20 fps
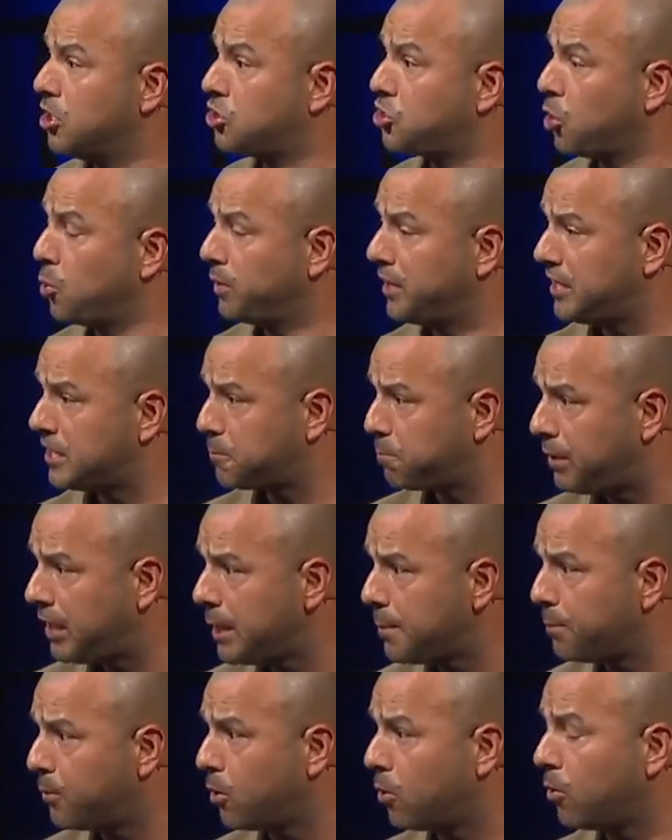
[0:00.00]
so when these
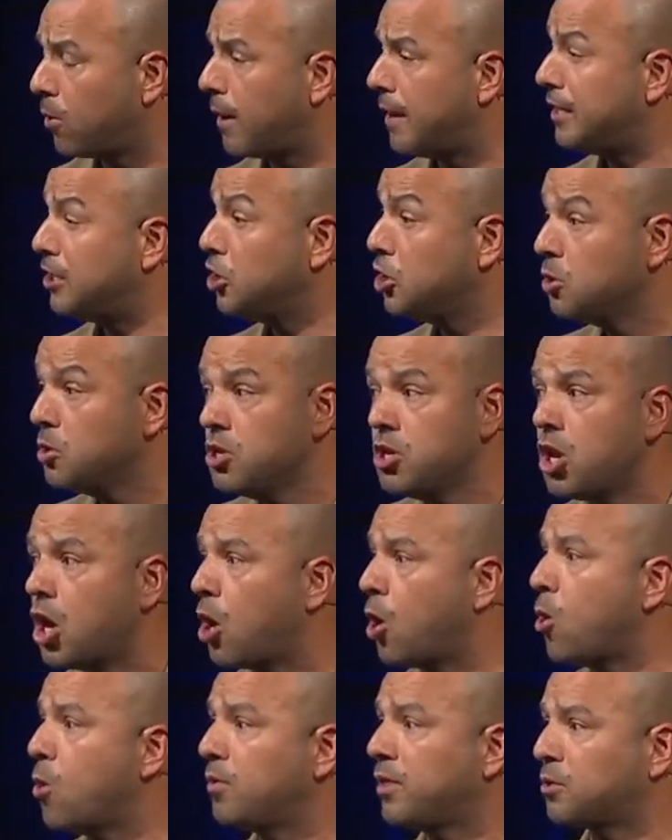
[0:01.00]
people, and you know